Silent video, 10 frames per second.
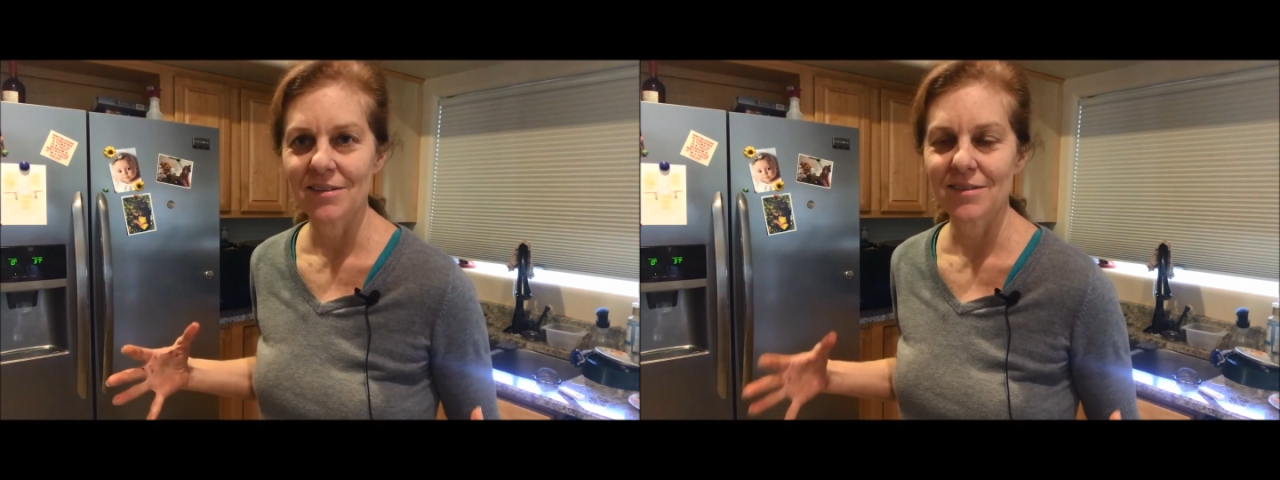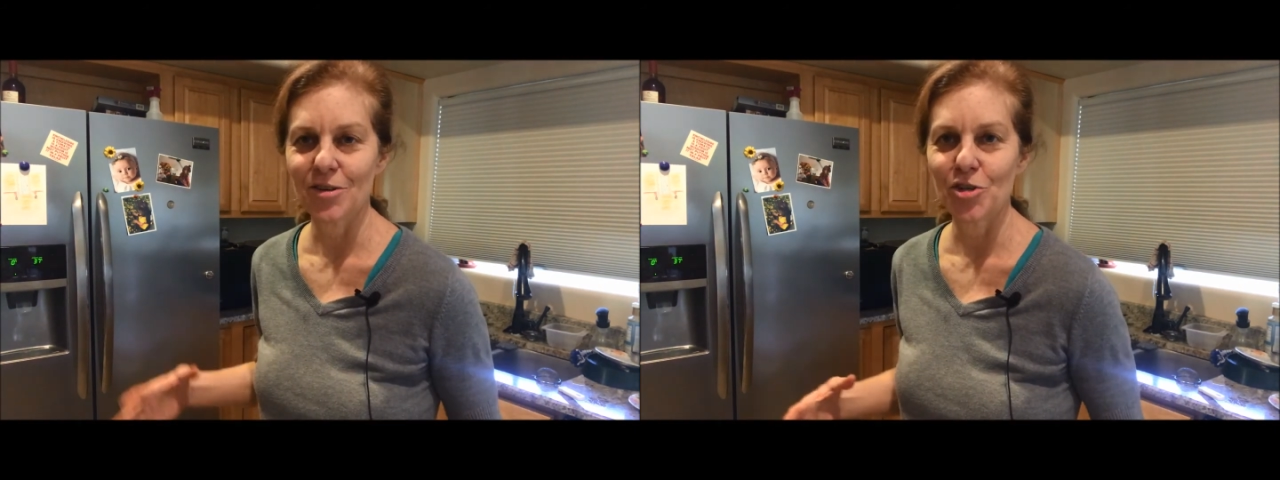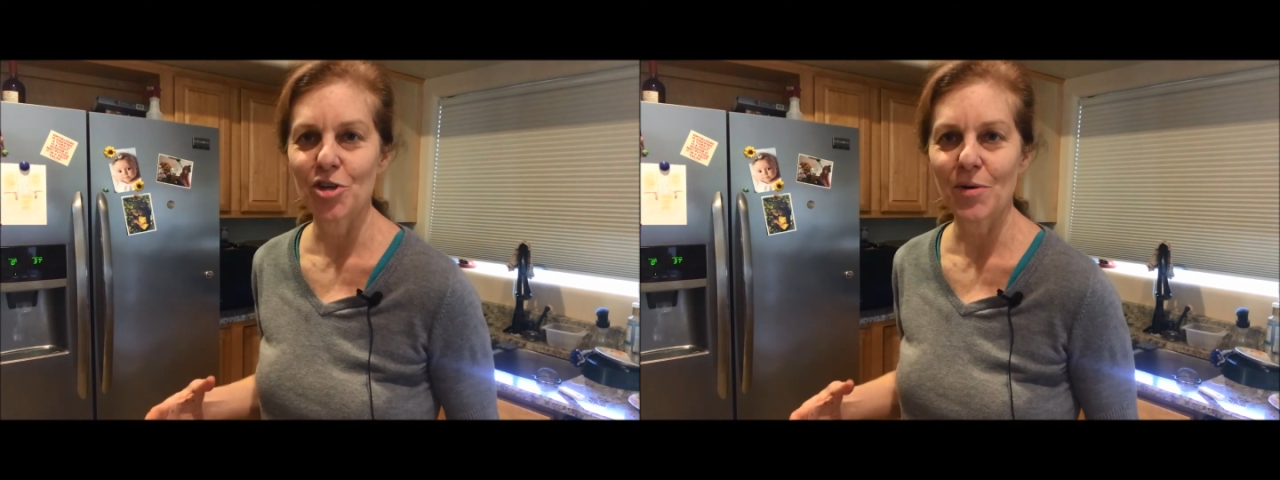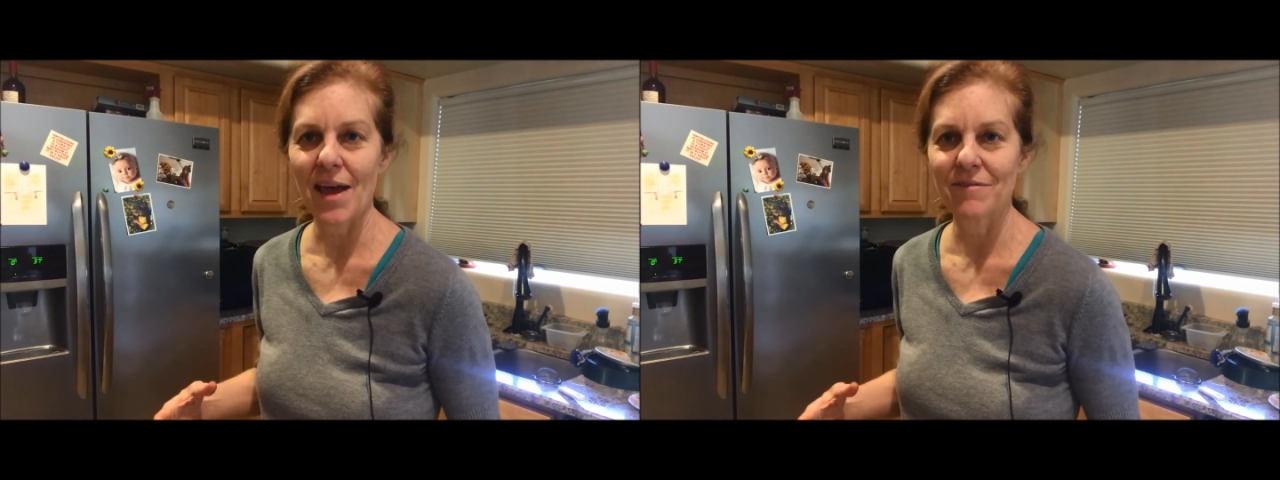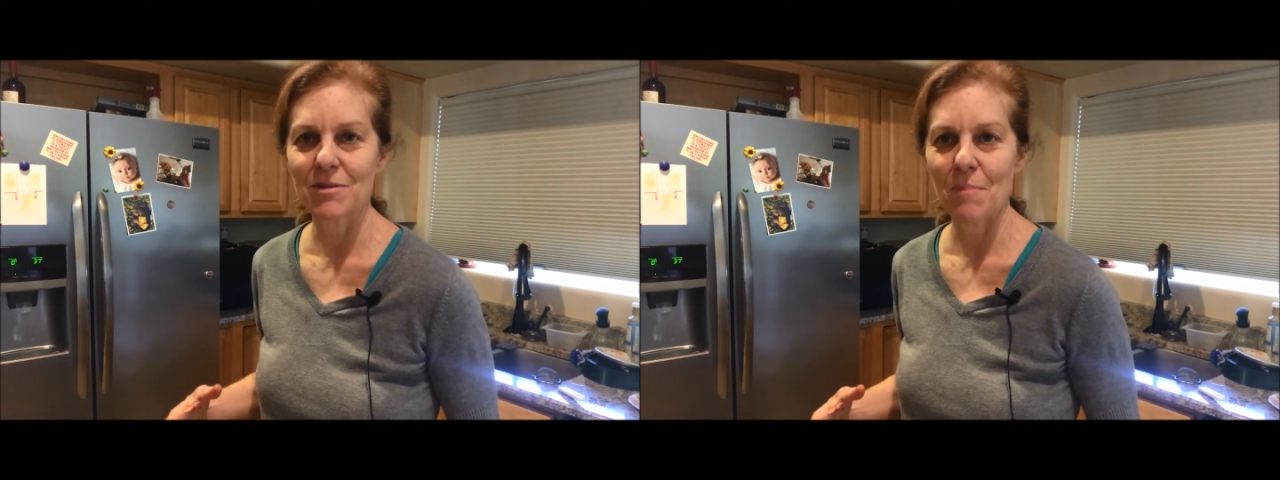so you don't
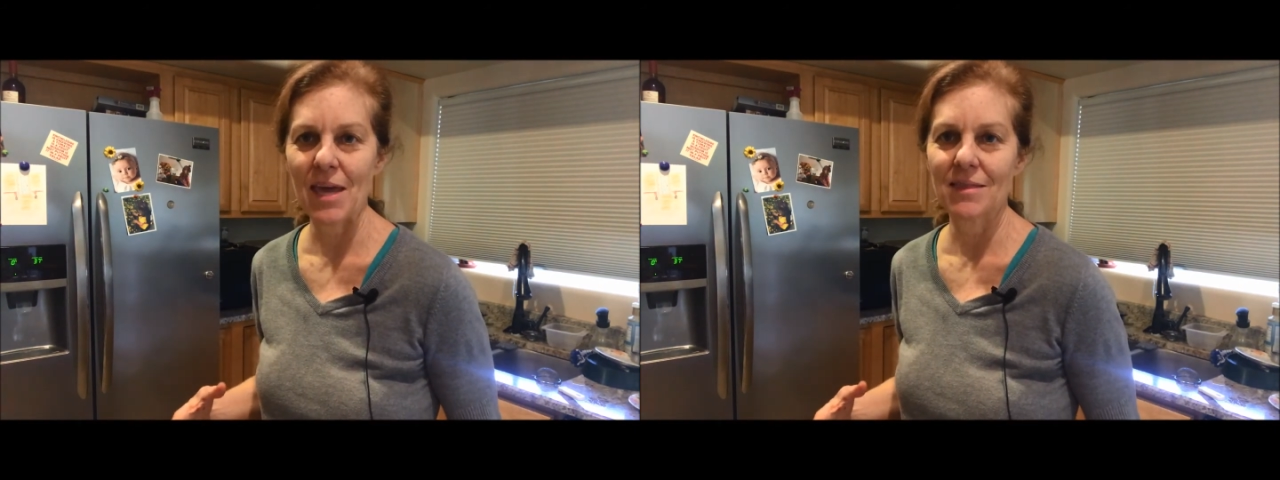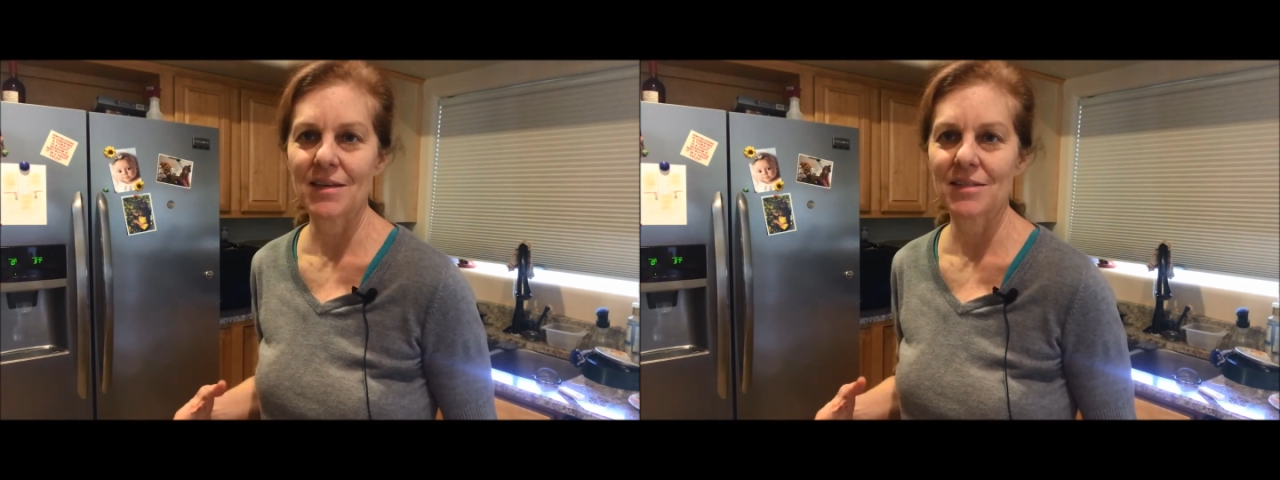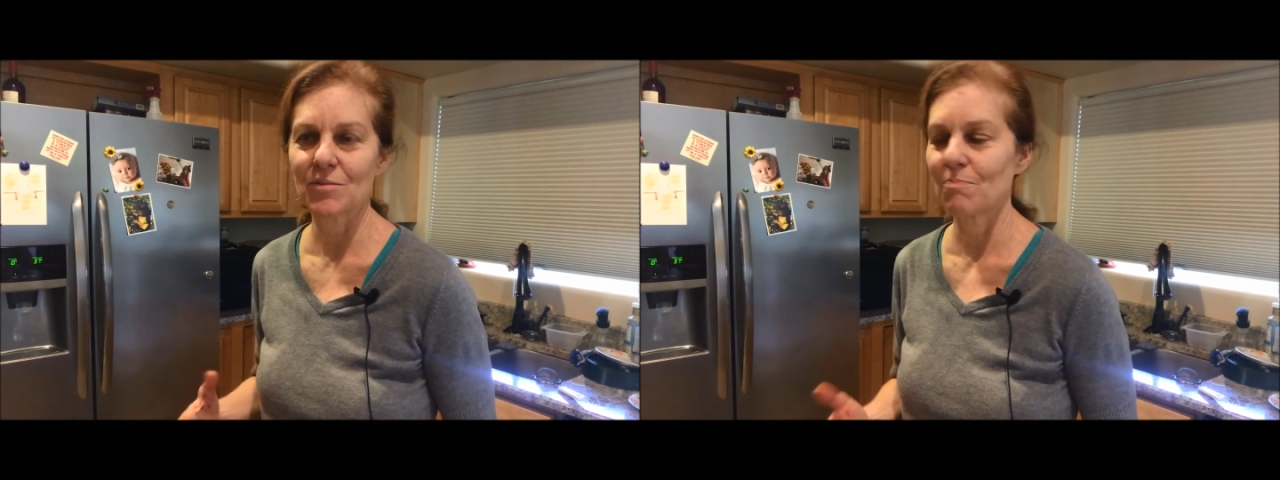have to make this